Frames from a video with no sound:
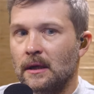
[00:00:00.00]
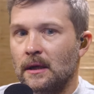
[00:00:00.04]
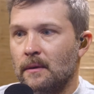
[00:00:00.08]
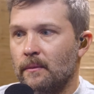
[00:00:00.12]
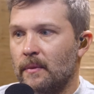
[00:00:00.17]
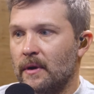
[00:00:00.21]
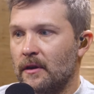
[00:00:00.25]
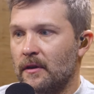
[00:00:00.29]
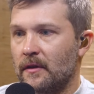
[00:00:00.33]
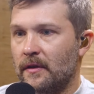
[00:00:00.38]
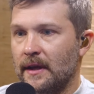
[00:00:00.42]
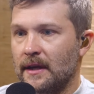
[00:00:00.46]

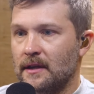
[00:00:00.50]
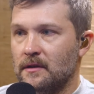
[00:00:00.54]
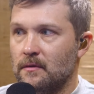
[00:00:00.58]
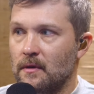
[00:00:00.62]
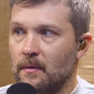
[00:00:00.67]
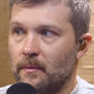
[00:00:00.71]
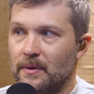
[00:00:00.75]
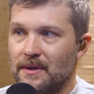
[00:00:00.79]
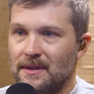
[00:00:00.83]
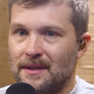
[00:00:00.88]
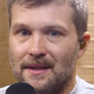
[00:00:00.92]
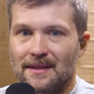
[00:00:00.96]
by the things we
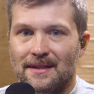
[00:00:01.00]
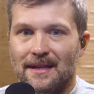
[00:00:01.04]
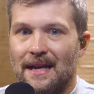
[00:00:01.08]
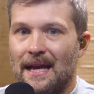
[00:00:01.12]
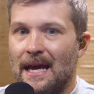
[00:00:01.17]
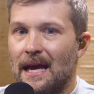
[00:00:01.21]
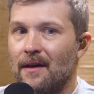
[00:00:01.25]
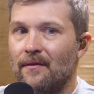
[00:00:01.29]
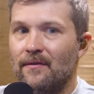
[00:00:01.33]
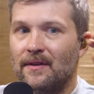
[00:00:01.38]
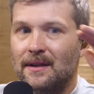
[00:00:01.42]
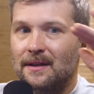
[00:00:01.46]
possess. And
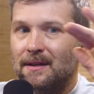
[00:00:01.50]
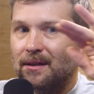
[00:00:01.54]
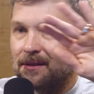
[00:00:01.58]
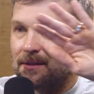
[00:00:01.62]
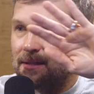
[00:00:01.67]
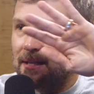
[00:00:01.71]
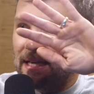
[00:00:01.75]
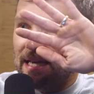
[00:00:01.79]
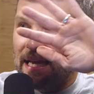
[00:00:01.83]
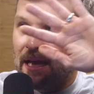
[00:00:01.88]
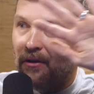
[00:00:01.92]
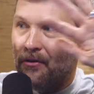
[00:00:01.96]
heaven
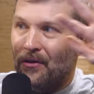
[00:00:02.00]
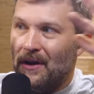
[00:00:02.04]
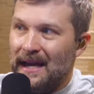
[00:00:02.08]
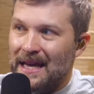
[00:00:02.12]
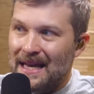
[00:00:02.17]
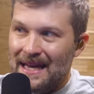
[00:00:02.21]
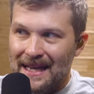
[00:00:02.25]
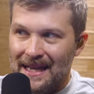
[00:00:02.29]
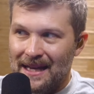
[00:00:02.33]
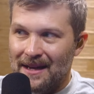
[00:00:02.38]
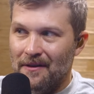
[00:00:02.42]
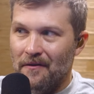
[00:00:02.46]
doesn't count
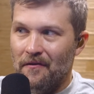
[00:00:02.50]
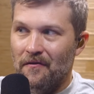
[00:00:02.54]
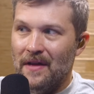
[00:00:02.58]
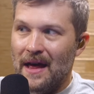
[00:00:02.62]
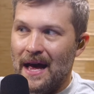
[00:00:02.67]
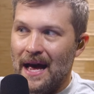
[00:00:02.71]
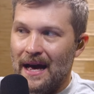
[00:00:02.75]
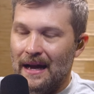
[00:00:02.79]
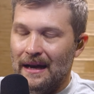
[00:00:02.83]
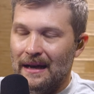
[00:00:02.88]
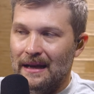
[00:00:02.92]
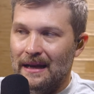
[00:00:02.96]
any of
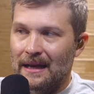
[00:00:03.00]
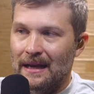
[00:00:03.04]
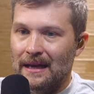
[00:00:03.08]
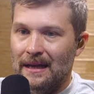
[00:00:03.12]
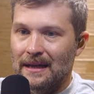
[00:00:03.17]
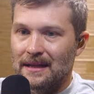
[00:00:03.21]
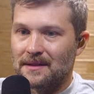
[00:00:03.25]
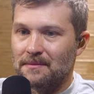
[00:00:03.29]
that in wow.